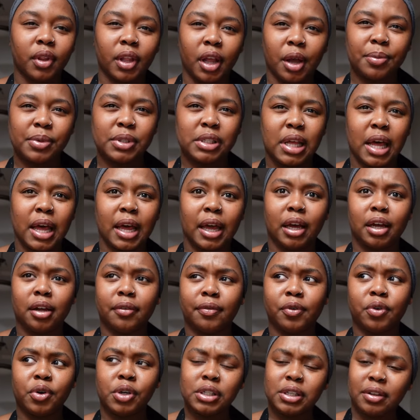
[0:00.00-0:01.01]
I was like,
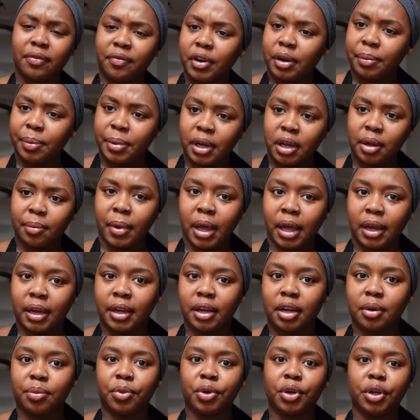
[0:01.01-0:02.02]
of course I'm gonna pick up my
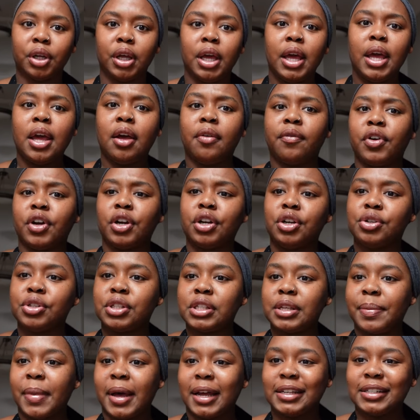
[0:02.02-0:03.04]
camera. If you're new
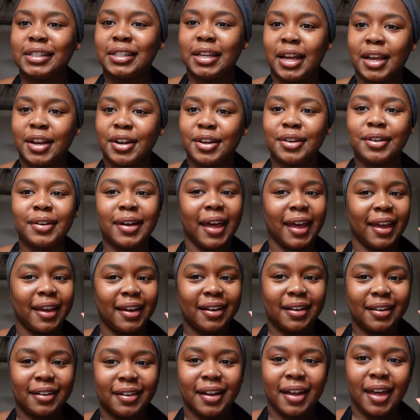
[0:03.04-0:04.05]
to my channel, hey
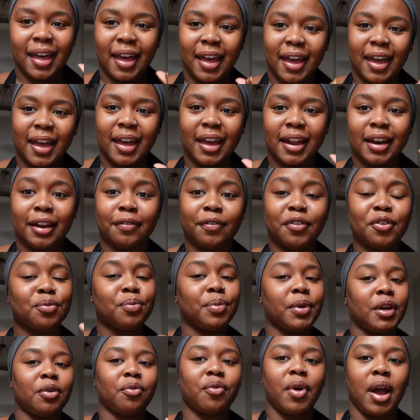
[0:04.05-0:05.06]
girl, hey. And if you've
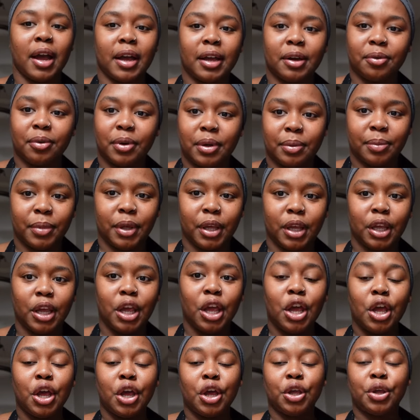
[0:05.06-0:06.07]
been rocking with me,
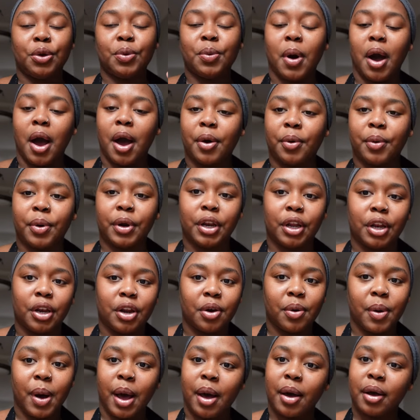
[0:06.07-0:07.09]
you already
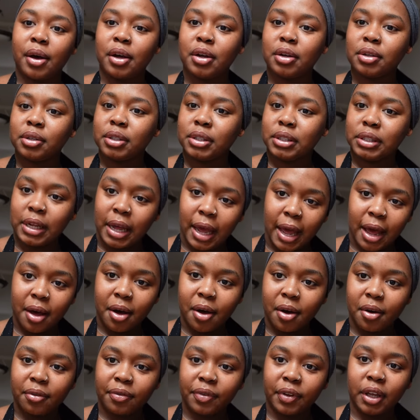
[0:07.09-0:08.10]
know how it goes down
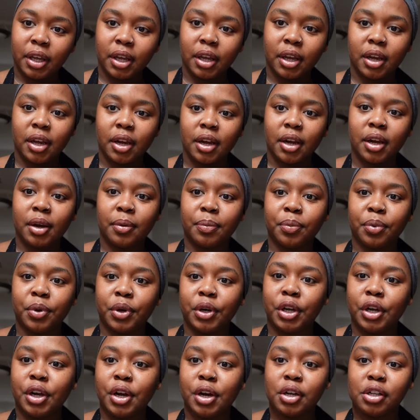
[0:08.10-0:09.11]
over here.
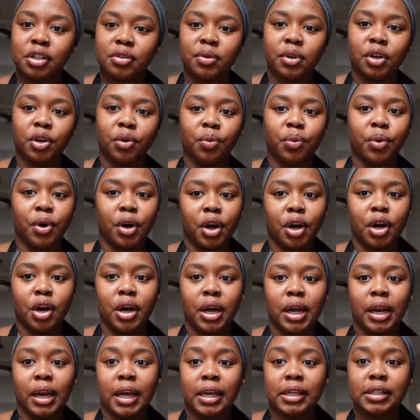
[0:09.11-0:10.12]
Pretty girls run the world.
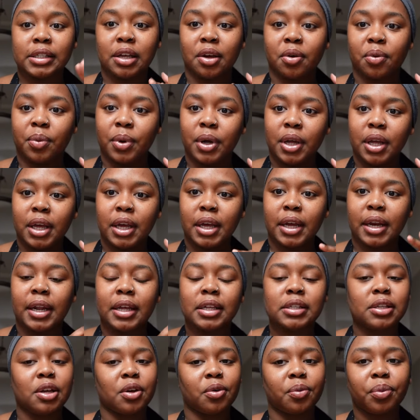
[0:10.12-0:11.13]
And that's on what?
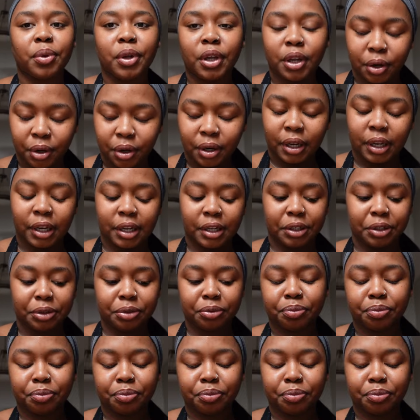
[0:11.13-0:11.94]
That's on period.